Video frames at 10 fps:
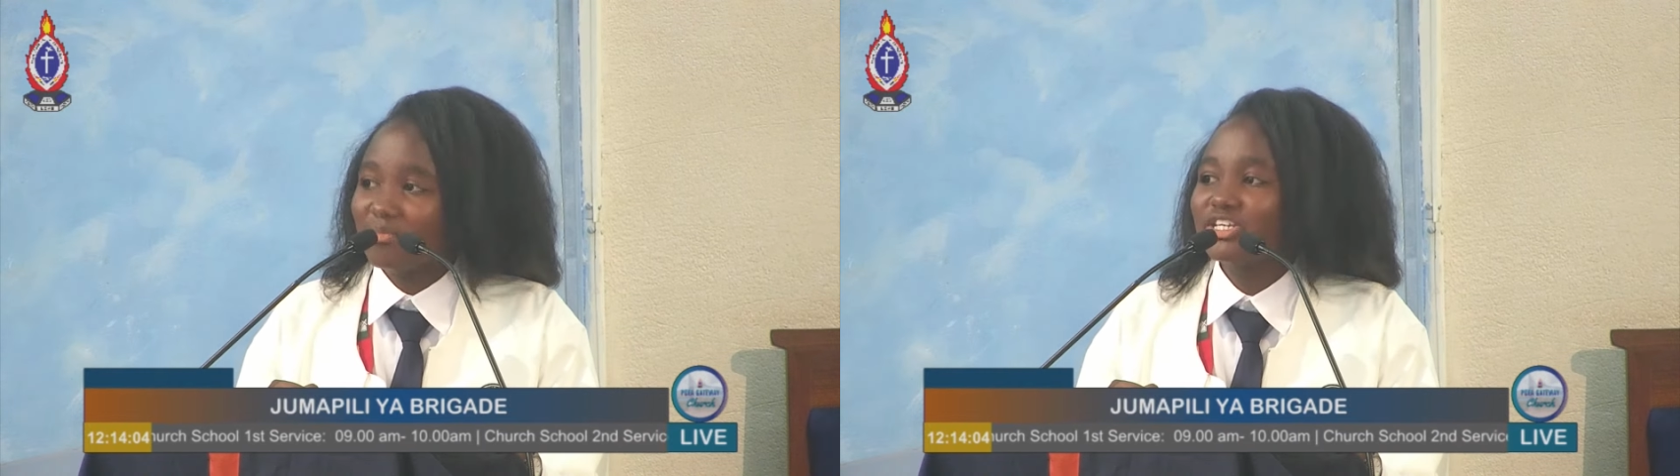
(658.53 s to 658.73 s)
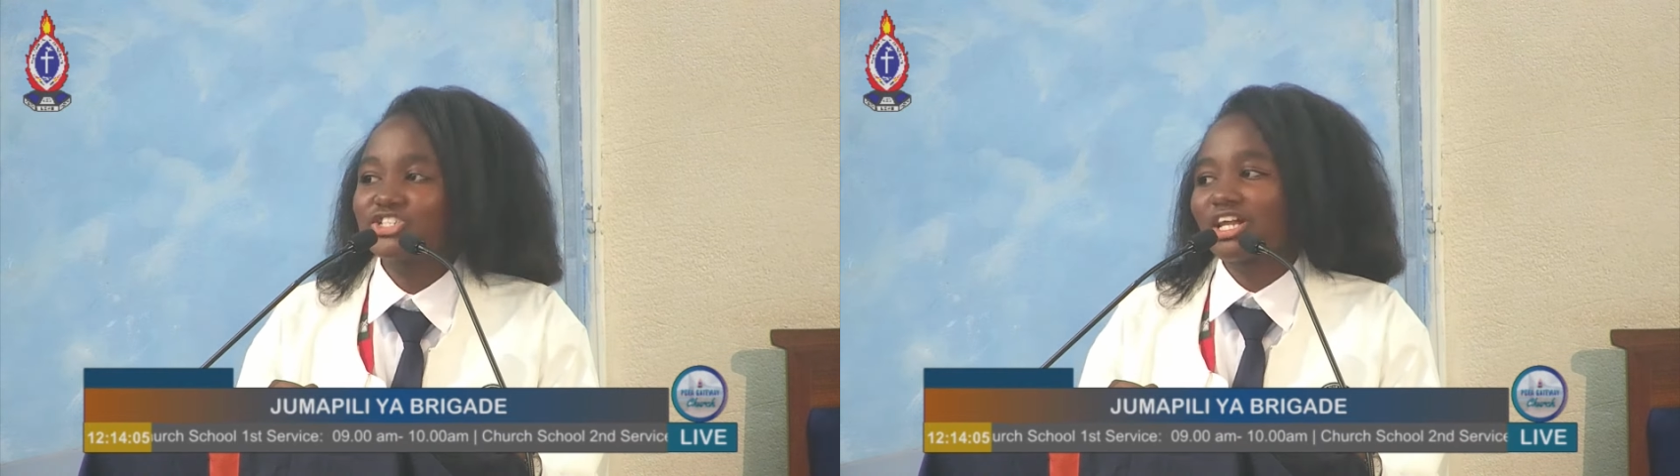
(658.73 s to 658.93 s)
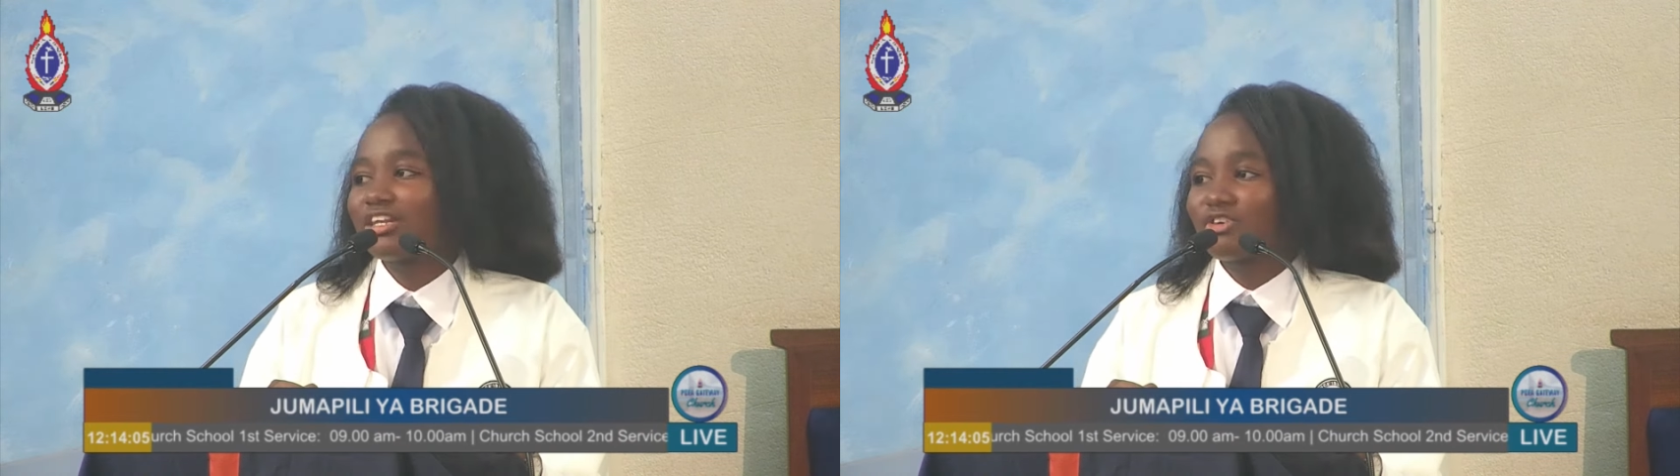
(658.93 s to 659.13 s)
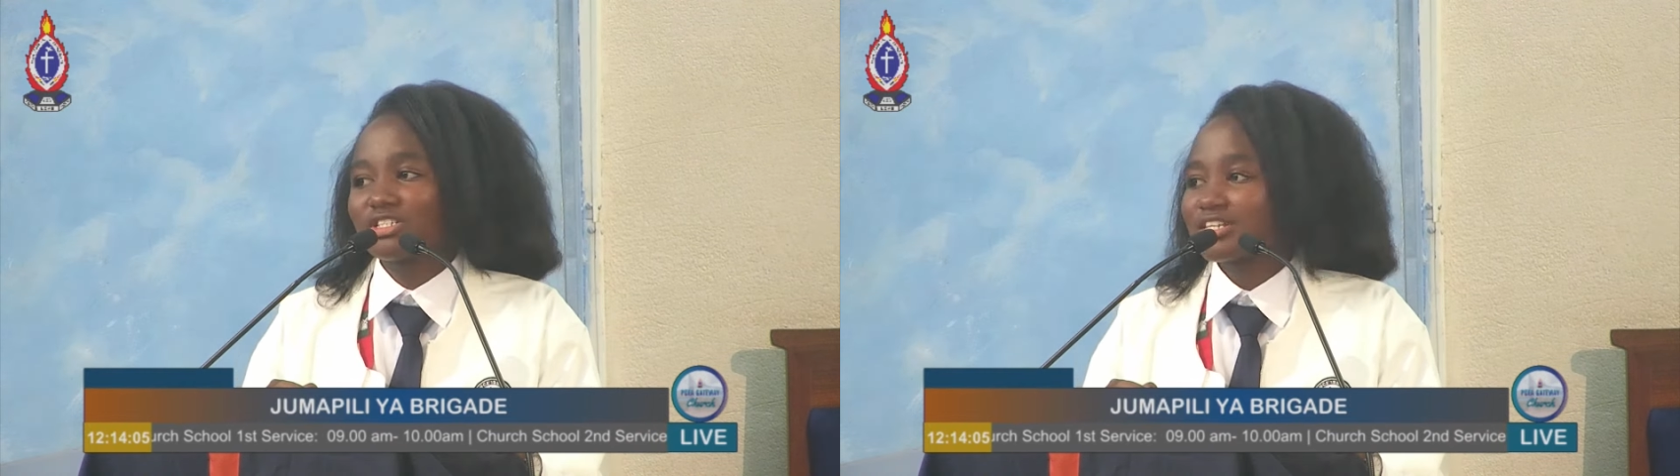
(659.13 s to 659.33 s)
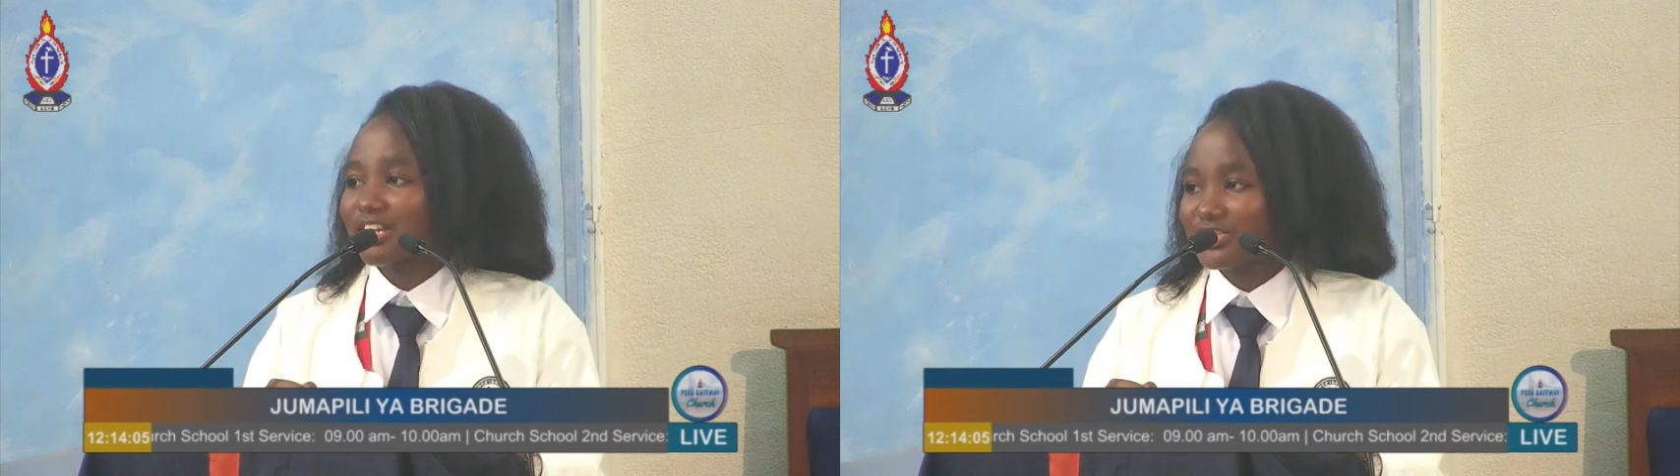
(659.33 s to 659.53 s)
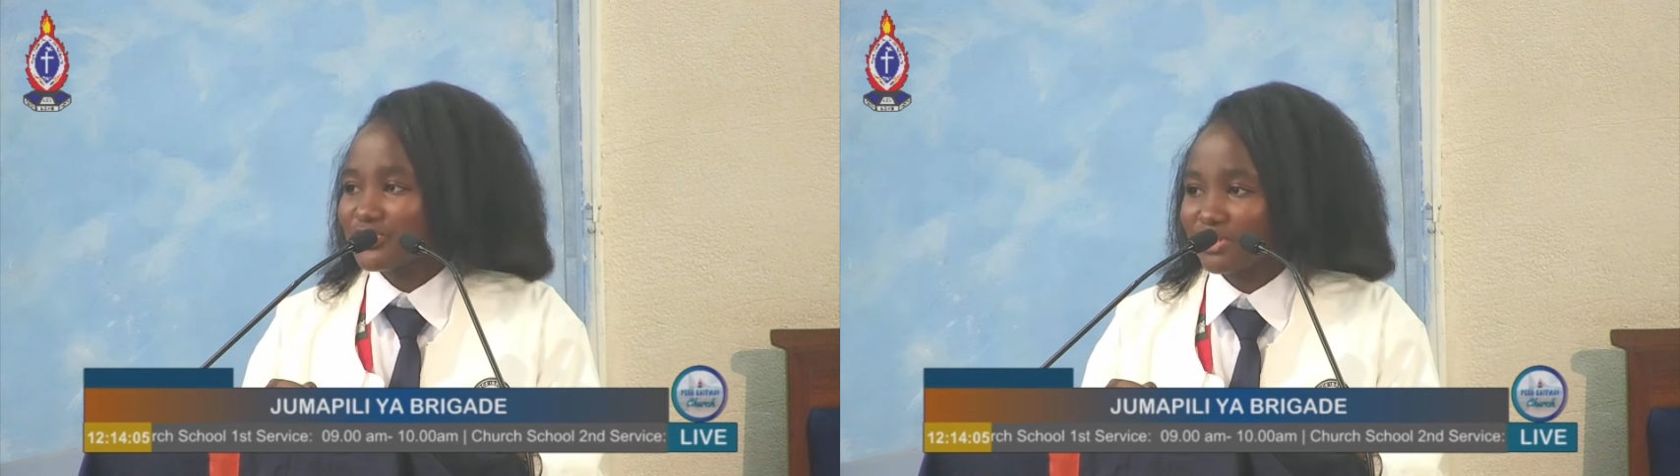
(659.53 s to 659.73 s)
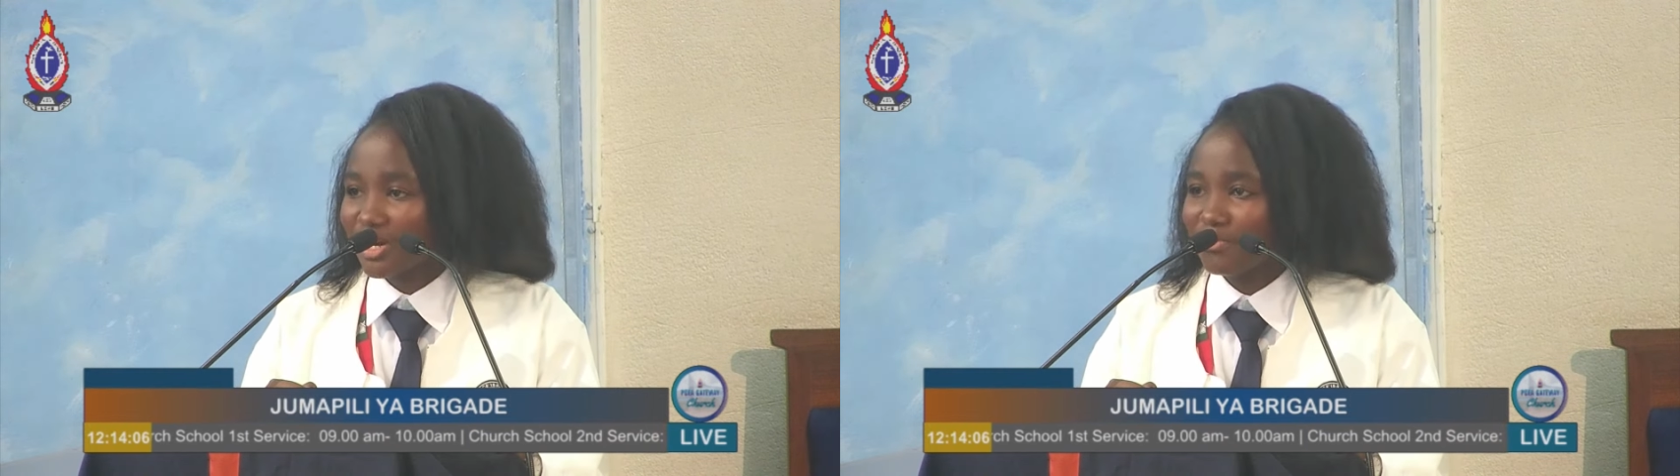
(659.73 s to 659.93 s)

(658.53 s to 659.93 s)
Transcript: He shall not let you down.